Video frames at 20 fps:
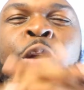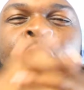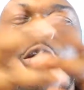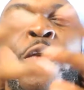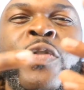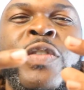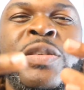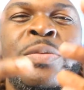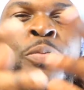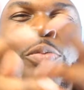
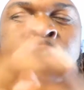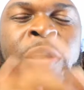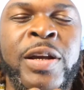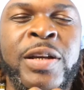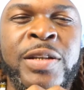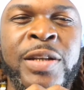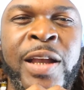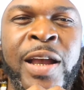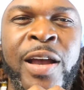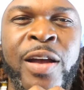nervous
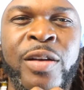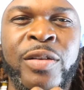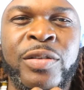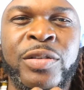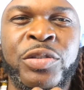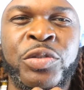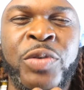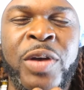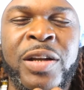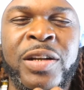
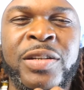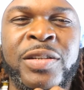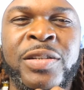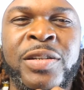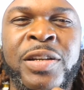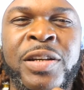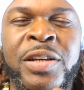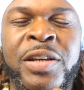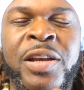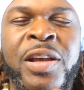breakdowns, trying to
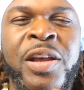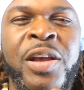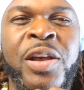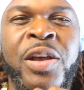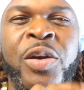see